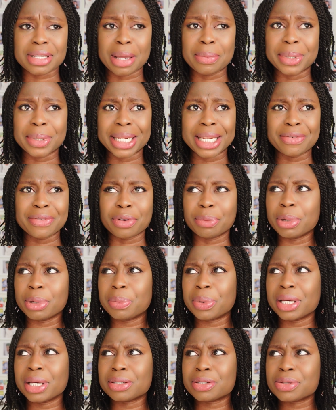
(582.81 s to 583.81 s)
I believe, or
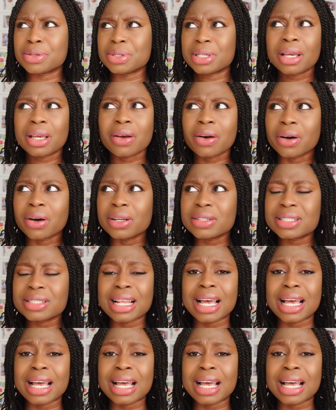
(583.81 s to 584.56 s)
maybe a 2-day course,